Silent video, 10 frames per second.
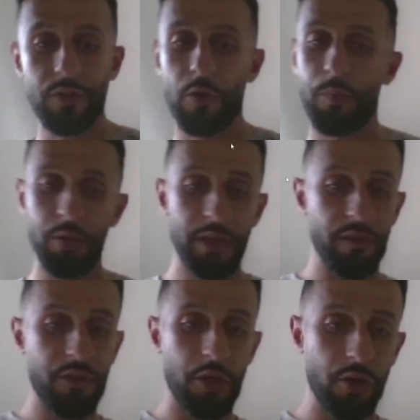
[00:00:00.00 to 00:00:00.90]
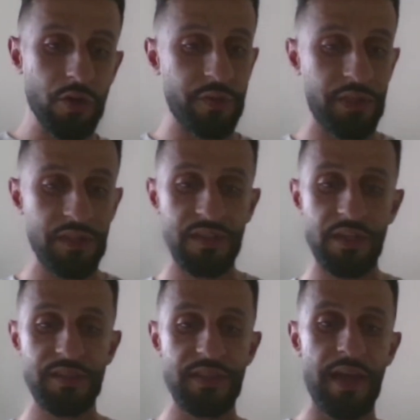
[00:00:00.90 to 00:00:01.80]
No pulling of clothes. We
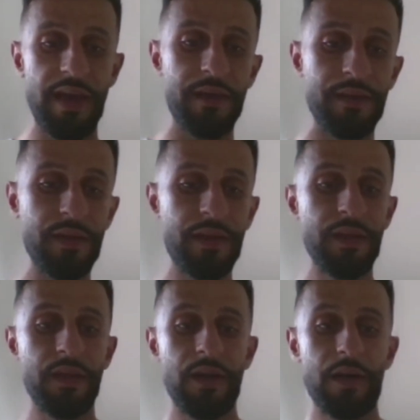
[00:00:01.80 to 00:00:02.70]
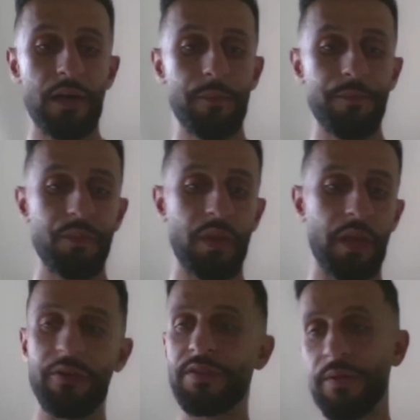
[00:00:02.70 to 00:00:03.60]
discussed that.
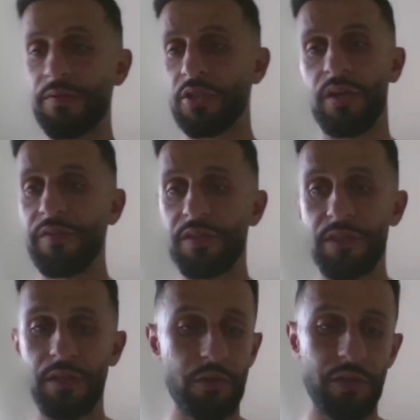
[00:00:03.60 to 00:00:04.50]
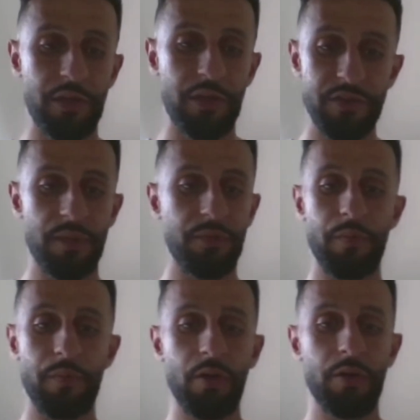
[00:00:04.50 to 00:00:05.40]
Interceptions, obviously, you can intercept the
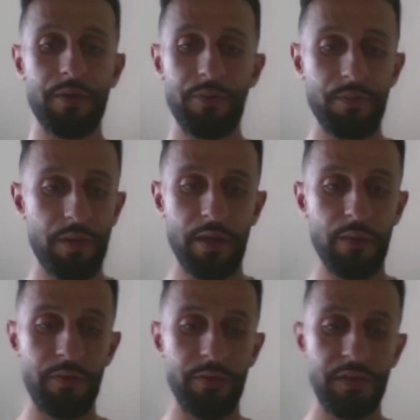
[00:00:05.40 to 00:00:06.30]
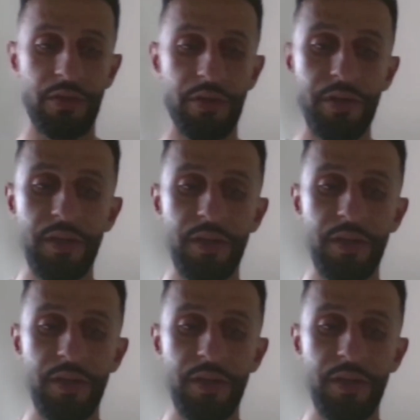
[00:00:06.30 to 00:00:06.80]
ball and it can be returned.